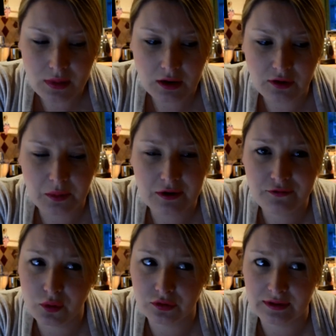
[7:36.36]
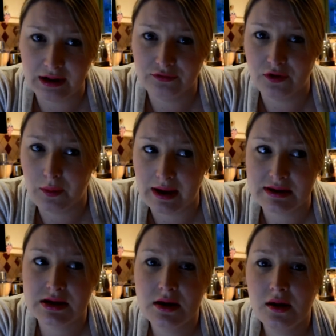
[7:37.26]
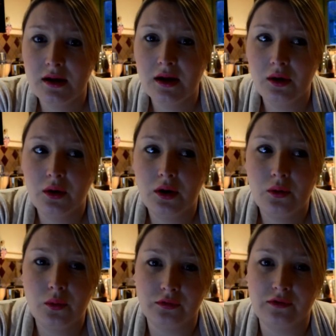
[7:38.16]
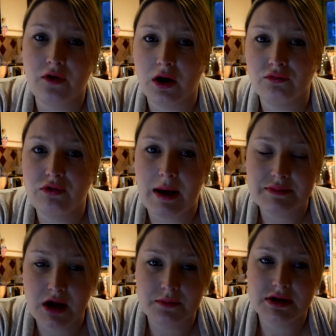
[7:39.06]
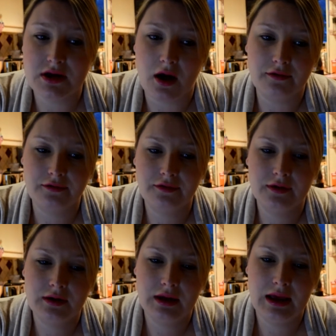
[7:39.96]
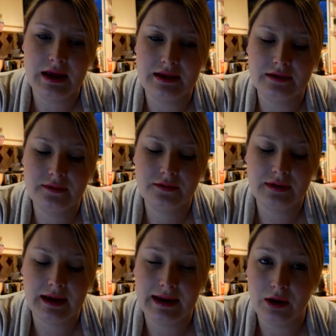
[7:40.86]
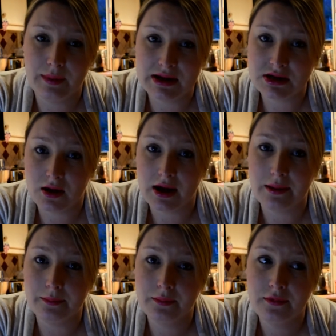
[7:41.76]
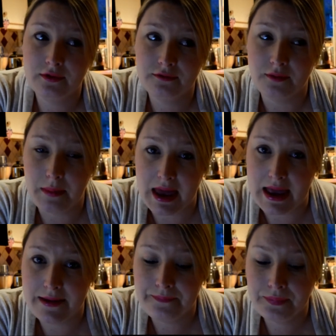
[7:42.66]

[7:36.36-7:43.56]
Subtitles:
So I'm looking forward to the next few weeks, once I've kind of wrapped up stuff, is take a little bit of time for me.